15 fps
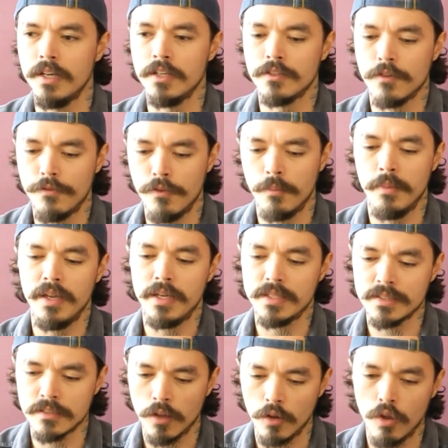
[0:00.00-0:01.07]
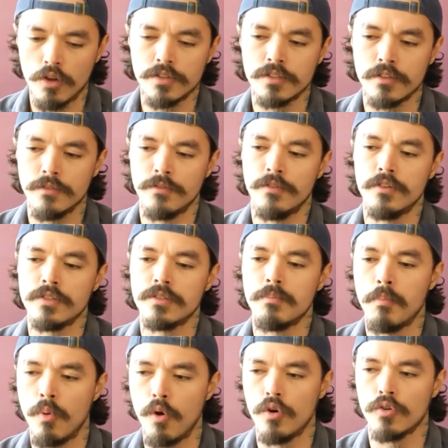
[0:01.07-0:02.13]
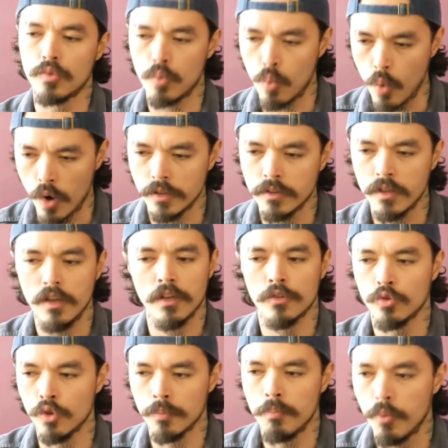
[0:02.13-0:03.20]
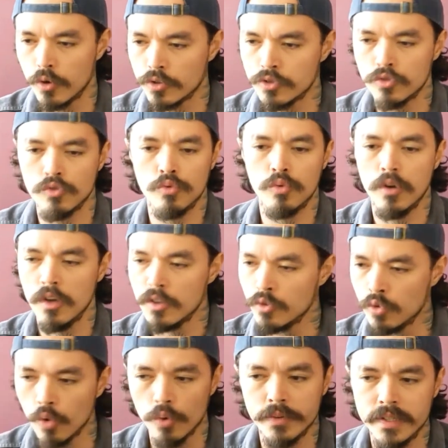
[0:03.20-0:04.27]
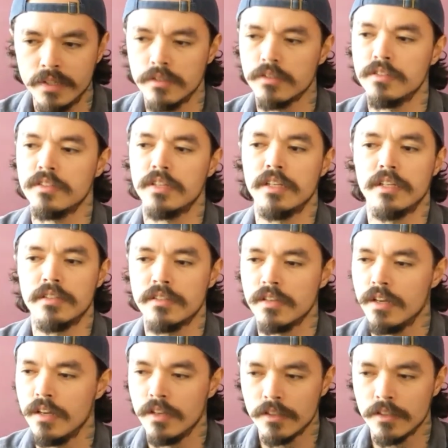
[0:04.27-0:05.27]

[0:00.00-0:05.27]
So for me, it's The Last of Us Part 1, not Part 2, no DLCs,